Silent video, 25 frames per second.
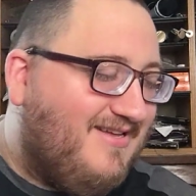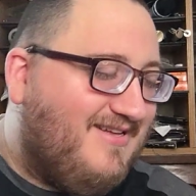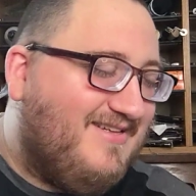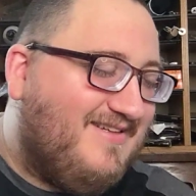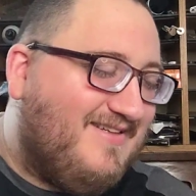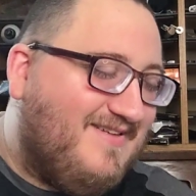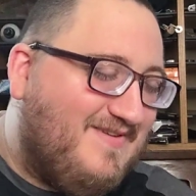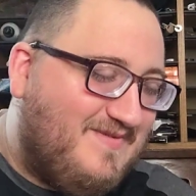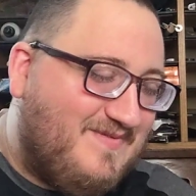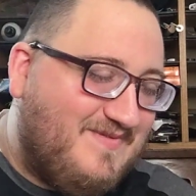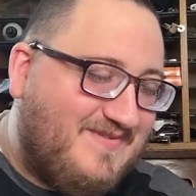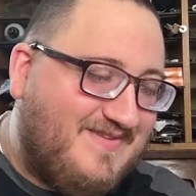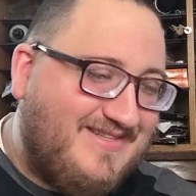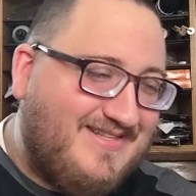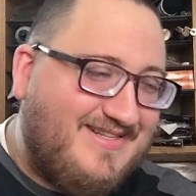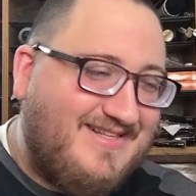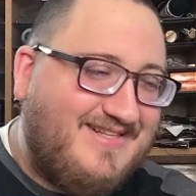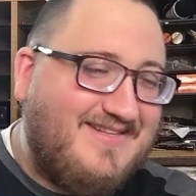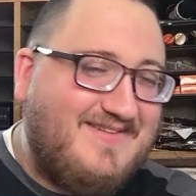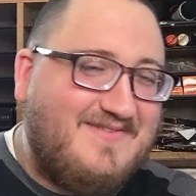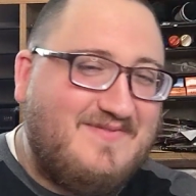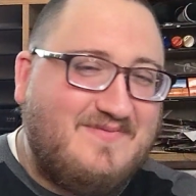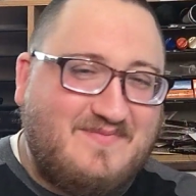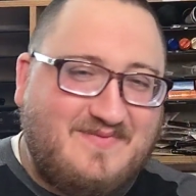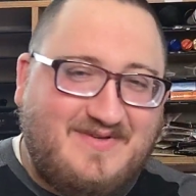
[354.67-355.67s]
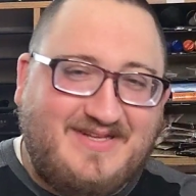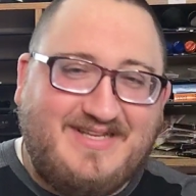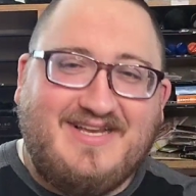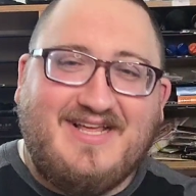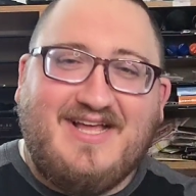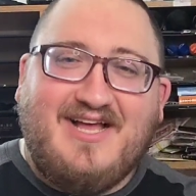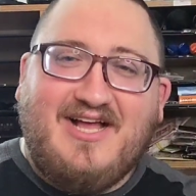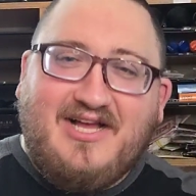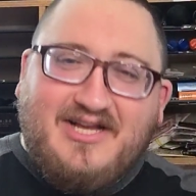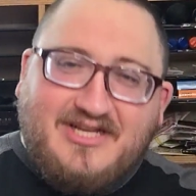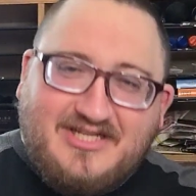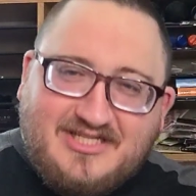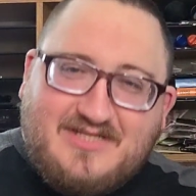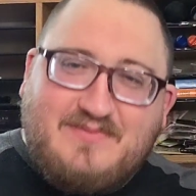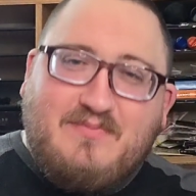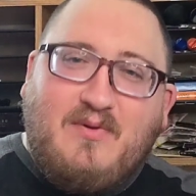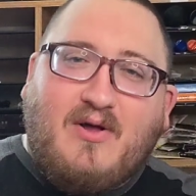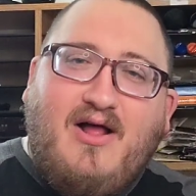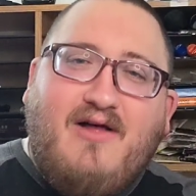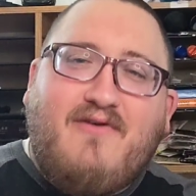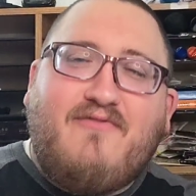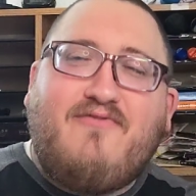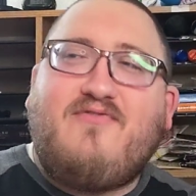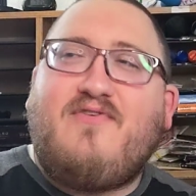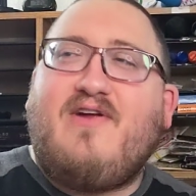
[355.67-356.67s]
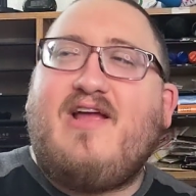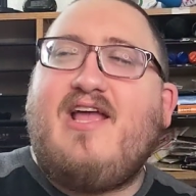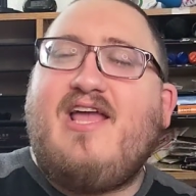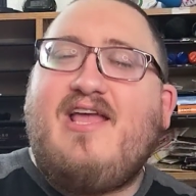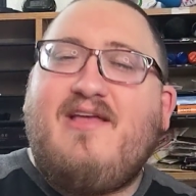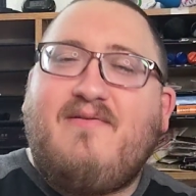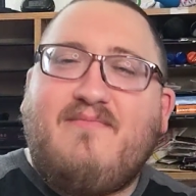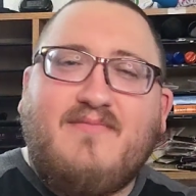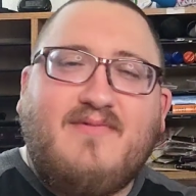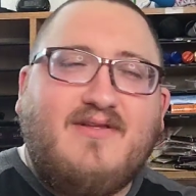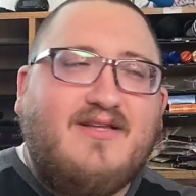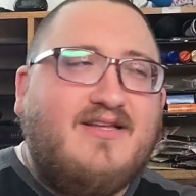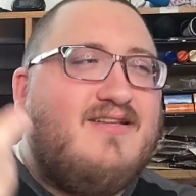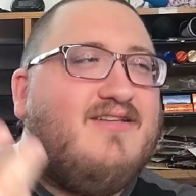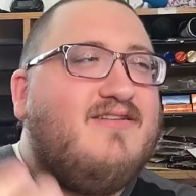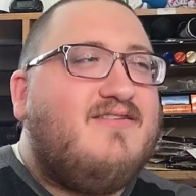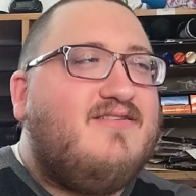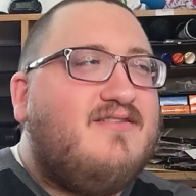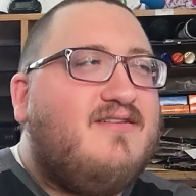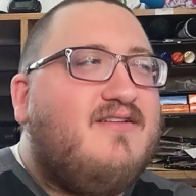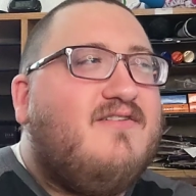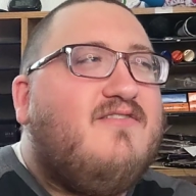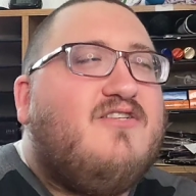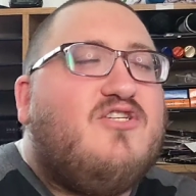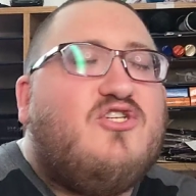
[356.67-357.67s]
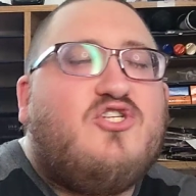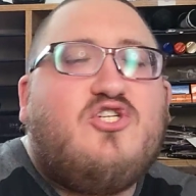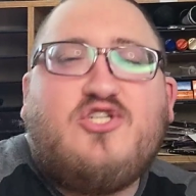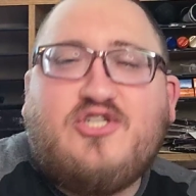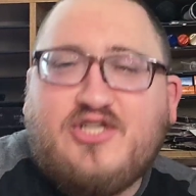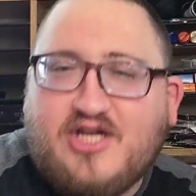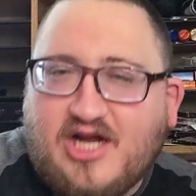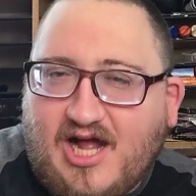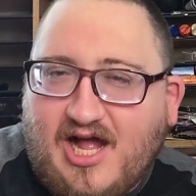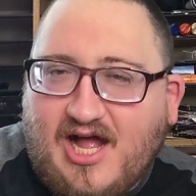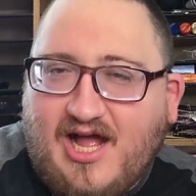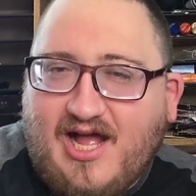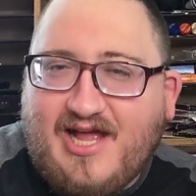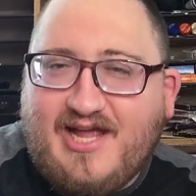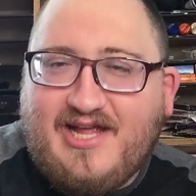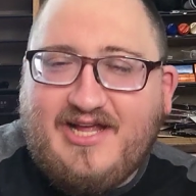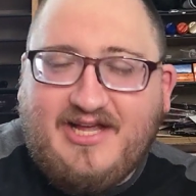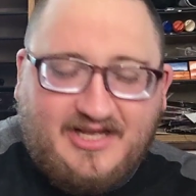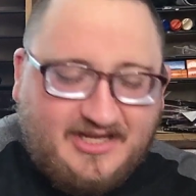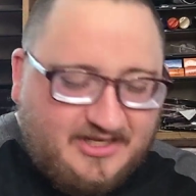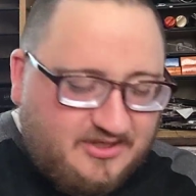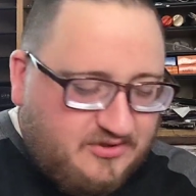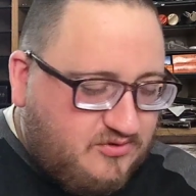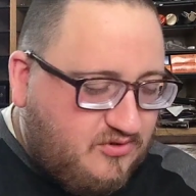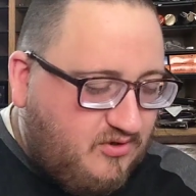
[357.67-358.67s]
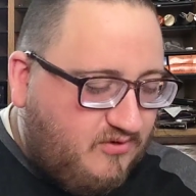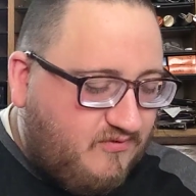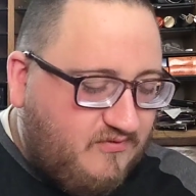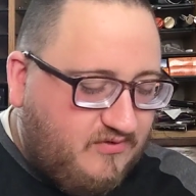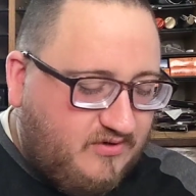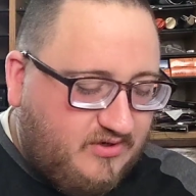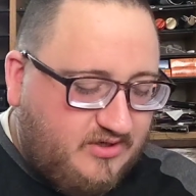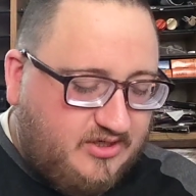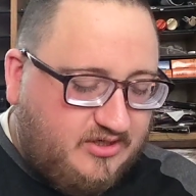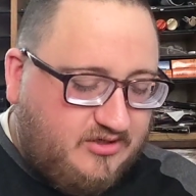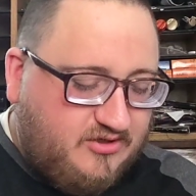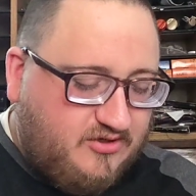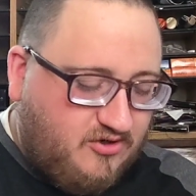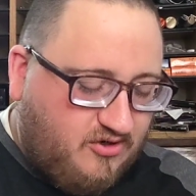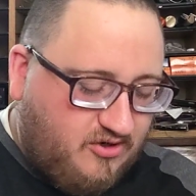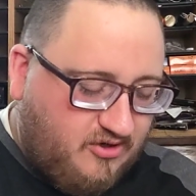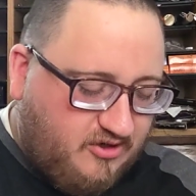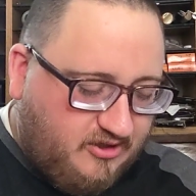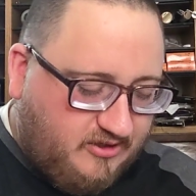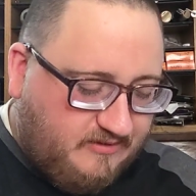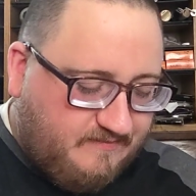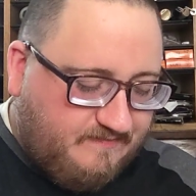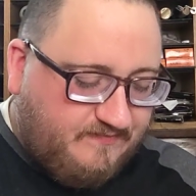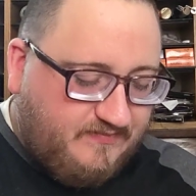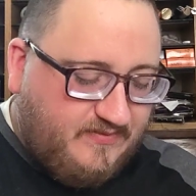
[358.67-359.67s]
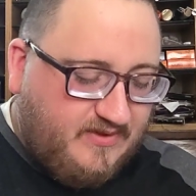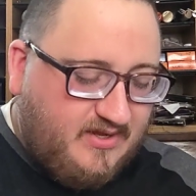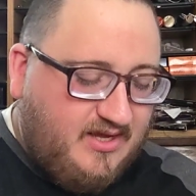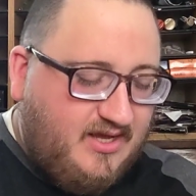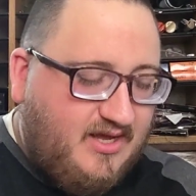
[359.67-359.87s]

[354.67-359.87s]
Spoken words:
but small frame, shy, introverted girl